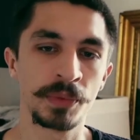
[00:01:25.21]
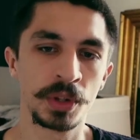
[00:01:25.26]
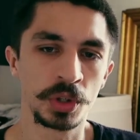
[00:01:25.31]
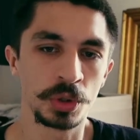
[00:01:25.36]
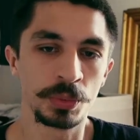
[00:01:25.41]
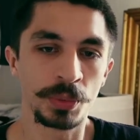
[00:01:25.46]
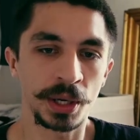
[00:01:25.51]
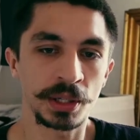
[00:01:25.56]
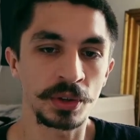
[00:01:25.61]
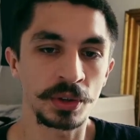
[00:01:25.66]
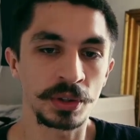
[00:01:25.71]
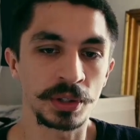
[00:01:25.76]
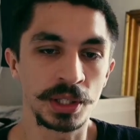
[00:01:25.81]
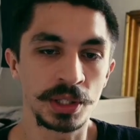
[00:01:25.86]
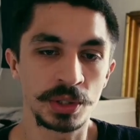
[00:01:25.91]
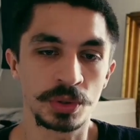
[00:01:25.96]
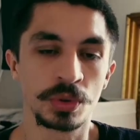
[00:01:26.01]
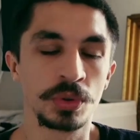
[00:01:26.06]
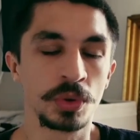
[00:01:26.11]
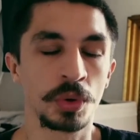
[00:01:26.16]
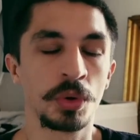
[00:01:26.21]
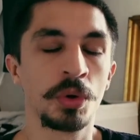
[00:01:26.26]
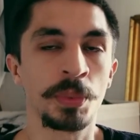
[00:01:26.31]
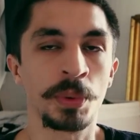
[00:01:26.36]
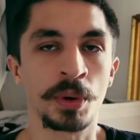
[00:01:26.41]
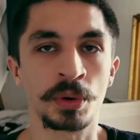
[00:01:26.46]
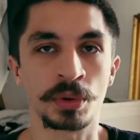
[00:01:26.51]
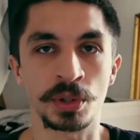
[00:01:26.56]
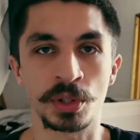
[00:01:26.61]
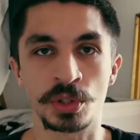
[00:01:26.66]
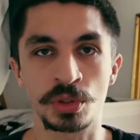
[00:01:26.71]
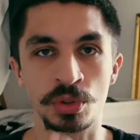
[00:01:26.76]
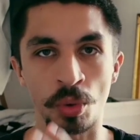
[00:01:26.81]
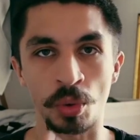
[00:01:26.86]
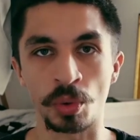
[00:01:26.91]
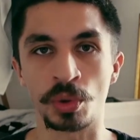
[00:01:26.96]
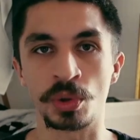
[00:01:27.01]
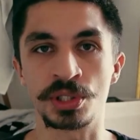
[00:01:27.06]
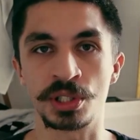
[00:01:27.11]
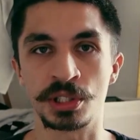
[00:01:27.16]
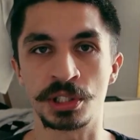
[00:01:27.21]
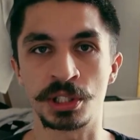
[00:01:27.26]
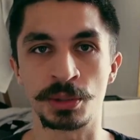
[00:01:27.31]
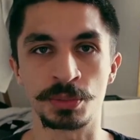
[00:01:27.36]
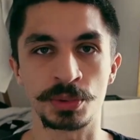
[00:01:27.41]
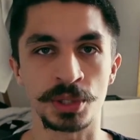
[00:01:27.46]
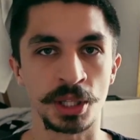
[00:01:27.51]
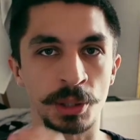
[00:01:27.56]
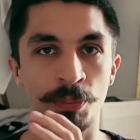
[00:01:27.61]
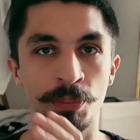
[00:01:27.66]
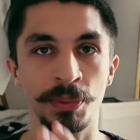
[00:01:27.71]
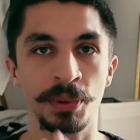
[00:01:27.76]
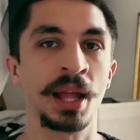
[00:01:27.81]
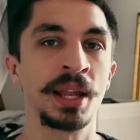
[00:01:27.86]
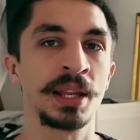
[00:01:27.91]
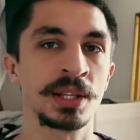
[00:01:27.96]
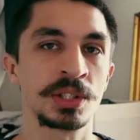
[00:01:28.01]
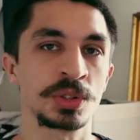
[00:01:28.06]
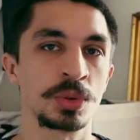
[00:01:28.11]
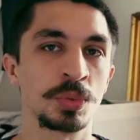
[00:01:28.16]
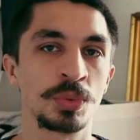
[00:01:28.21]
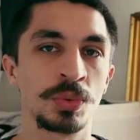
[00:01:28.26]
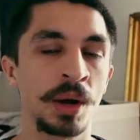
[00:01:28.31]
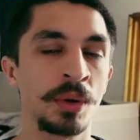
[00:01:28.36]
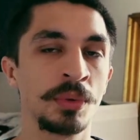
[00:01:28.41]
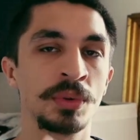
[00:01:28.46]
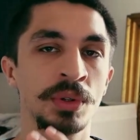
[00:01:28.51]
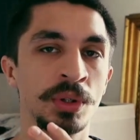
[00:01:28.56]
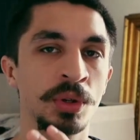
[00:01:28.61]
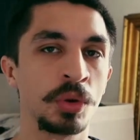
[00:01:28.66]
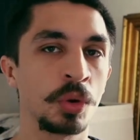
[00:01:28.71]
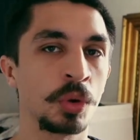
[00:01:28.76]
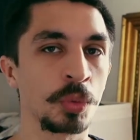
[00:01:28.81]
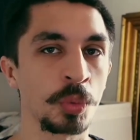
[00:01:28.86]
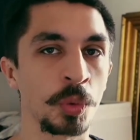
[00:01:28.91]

You might not need to know about the solar systems and the planets surrounding your